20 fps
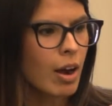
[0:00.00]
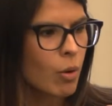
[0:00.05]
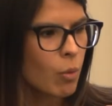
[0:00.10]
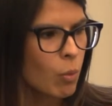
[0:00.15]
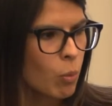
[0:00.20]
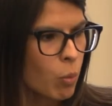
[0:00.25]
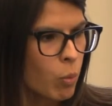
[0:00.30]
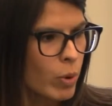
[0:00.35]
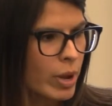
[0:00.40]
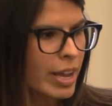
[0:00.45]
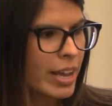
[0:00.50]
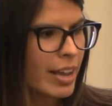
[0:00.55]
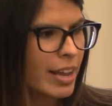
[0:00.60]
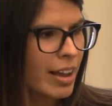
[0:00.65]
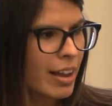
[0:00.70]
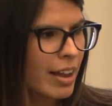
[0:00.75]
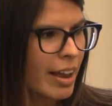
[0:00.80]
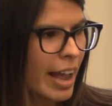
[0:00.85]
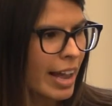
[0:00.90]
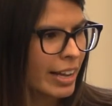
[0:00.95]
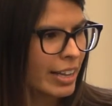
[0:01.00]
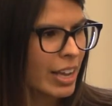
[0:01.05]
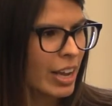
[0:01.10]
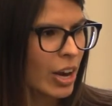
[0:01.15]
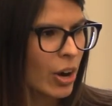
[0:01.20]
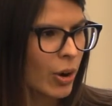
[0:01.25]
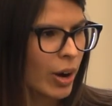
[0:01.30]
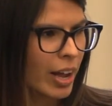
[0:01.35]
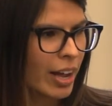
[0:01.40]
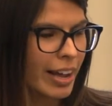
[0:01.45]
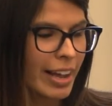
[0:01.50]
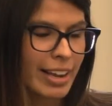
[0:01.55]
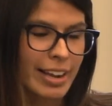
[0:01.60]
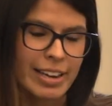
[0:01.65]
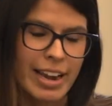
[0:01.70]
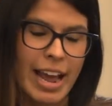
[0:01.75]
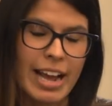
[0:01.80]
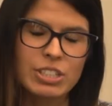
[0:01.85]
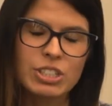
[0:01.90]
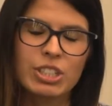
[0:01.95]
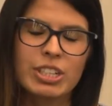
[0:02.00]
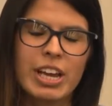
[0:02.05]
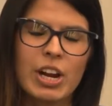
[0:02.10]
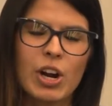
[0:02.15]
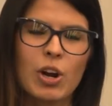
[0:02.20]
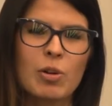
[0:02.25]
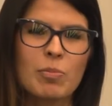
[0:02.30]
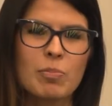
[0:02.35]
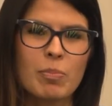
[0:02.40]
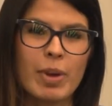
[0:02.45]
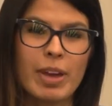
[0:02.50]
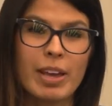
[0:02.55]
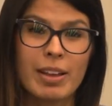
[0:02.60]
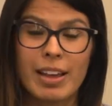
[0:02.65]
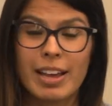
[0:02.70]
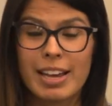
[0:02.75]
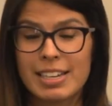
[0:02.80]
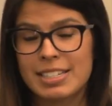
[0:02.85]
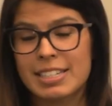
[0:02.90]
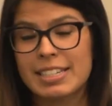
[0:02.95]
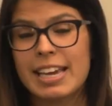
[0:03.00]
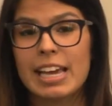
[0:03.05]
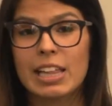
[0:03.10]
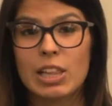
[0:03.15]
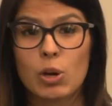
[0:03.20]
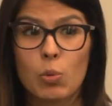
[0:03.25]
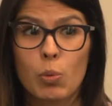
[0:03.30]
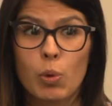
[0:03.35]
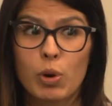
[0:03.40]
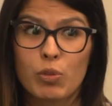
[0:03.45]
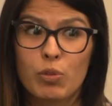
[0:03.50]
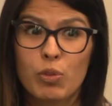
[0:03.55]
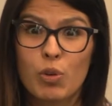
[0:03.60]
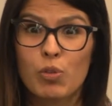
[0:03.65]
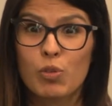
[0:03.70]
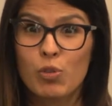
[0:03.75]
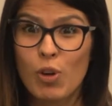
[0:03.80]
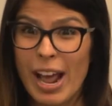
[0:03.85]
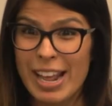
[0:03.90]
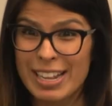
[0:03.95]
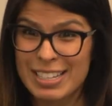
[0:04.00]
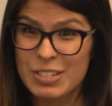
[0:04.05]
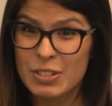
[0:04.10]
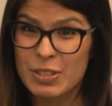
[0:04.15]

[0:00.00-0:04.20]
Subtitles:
we at CARA, and actually CARA is the Gaelic word for friend.